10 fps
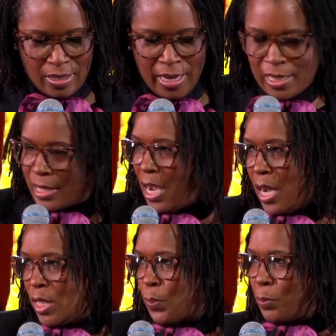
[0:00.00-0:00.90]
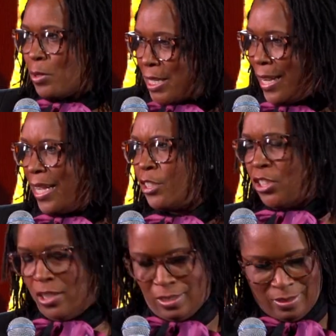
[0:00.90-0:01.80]
as God's
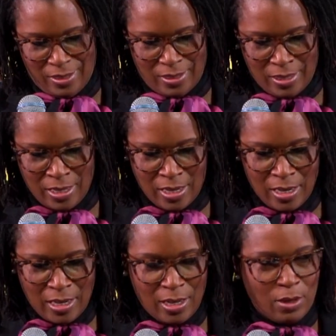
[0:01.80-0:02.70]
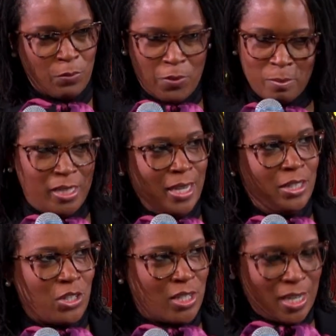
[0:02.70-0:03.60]
protection from
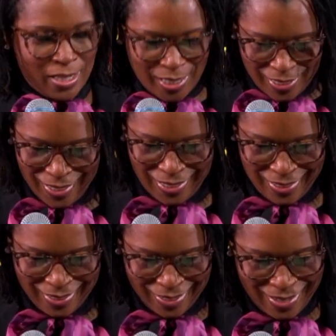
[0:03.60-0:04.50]
dangers unseen.